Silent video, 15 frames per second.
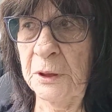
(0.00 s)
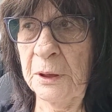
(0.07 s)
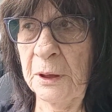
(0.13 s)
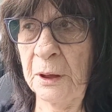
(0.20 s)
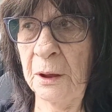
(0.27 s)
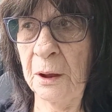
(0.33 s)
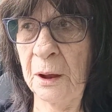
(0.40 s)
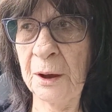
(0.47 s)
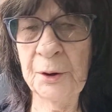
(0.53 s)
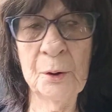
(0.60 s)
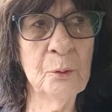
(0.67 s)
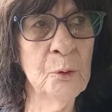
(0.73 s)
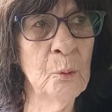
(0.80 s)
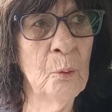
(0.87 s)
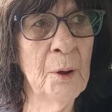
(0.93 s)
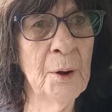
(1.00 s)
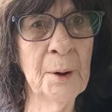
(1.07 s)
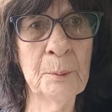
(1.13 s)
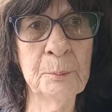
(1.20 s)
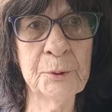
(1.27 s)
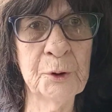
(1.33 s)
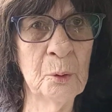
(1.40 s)
I don't know what
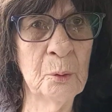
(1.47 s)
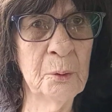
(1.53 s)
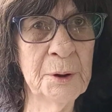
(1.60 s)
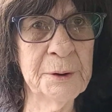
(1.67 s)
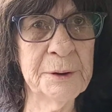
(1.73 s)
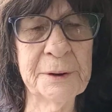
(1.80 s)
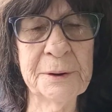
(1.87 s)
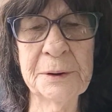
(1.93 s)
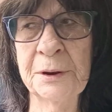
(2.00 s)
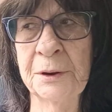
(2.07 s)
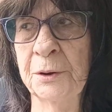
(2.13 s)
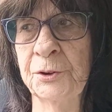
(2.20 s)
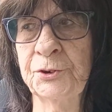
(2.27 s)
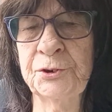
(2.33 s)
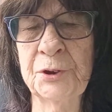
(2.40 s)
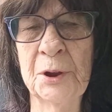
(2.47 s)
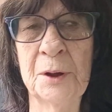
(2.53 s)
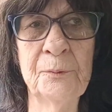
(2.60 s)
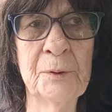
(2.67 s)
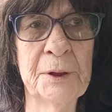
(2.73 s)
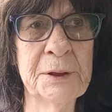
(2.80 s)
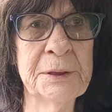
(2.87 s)
I'm doing, and stuff
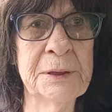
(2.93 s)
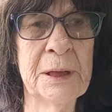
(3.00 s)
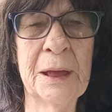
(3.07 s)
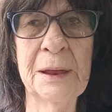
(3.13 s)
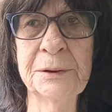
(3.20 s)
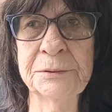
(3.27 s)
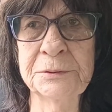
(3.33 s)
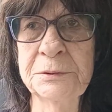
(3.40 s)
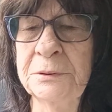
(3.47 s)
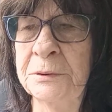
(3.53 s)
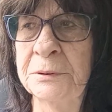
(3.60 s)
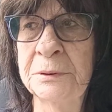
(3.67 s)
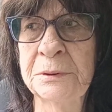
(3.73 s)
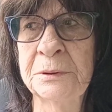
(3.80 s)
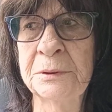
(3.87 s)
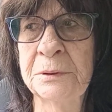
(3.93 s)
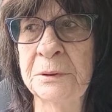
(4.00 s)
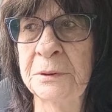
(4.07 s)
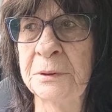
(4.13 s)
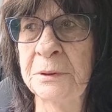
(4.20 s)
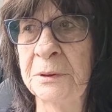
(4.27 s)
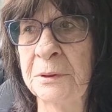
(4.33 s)
like that,
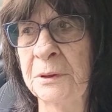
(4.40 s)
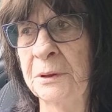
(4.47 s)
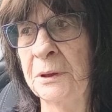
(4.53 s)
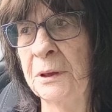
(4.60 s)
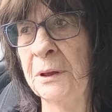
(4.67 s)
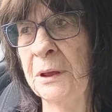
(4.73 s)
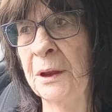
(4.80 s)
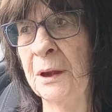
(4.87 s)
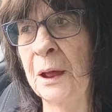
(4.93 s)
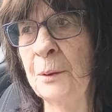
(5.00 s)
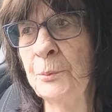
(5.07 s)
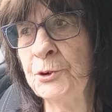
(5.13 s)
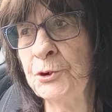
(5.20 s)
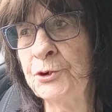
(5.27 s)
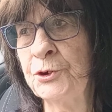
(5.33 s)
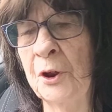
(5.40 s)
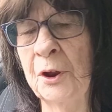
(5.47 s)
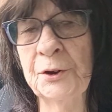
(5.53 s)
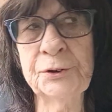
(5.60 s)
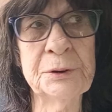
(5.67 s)
and I'm just not.